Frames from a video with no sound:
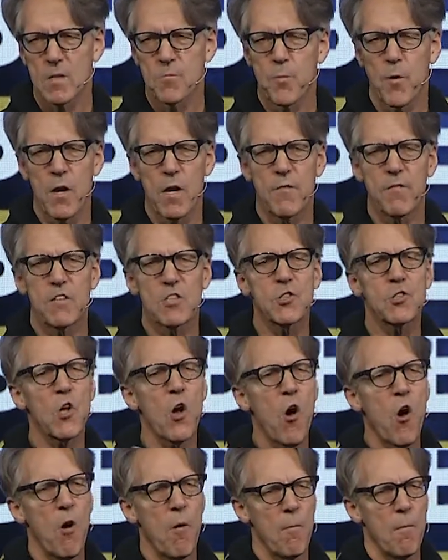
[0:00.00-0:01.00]
Part of a
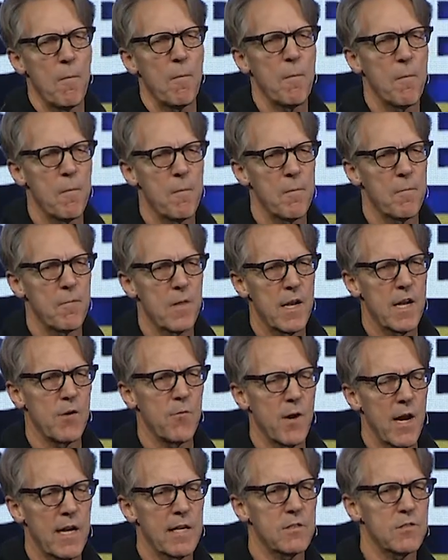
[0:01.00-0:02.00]
psalm that he
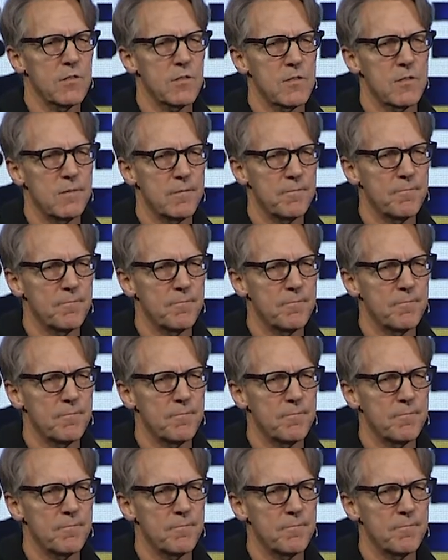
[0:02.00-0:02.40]
writes.